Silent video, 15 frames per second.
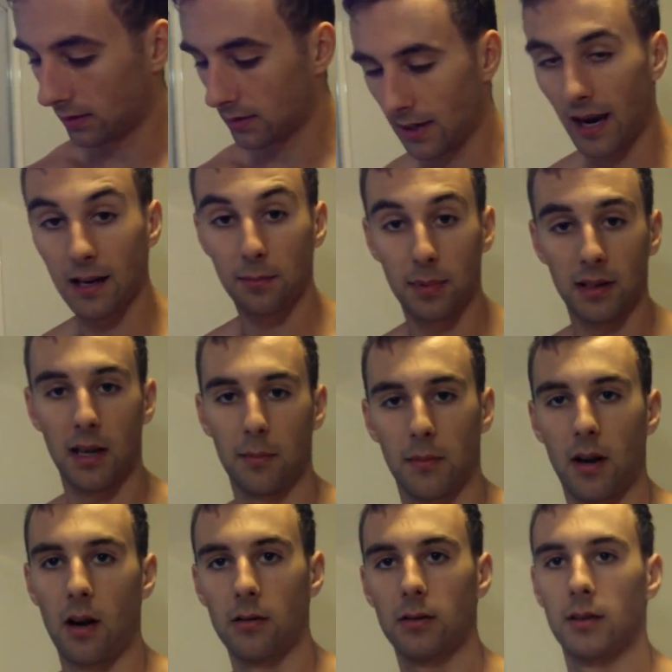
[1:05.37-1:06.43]
it's 8 PM
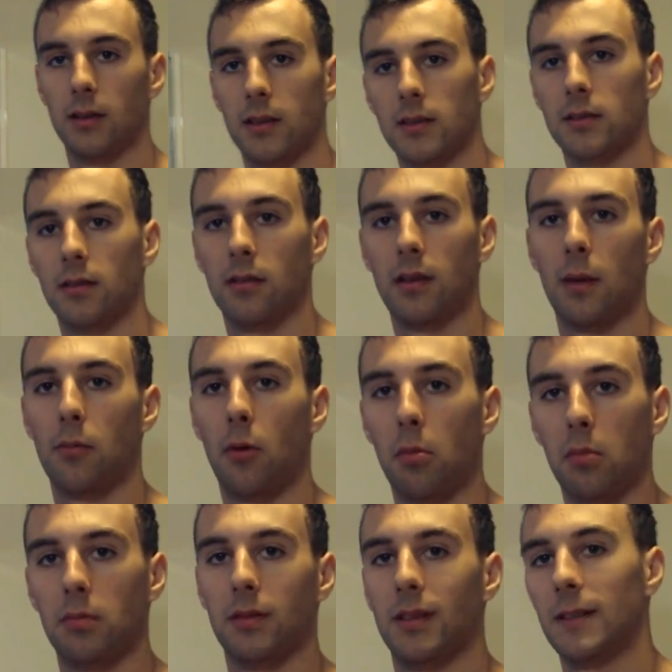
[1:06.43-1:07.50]
currently, so that
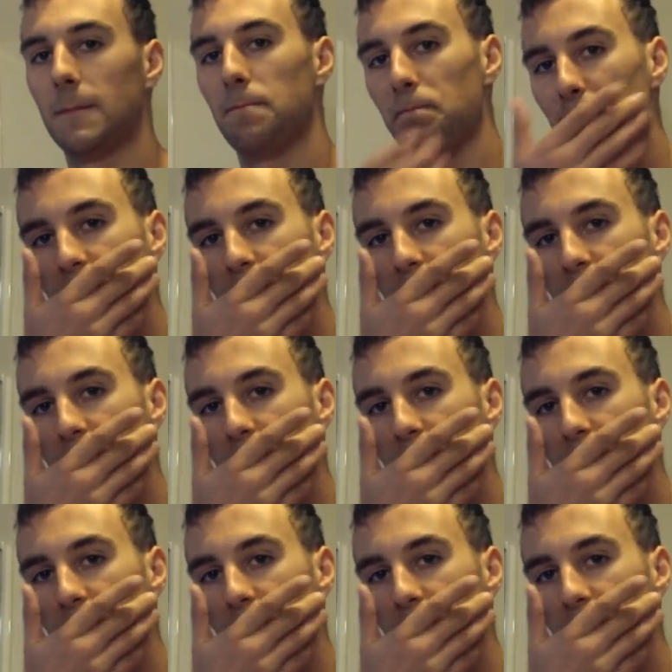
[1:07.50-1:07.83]
probably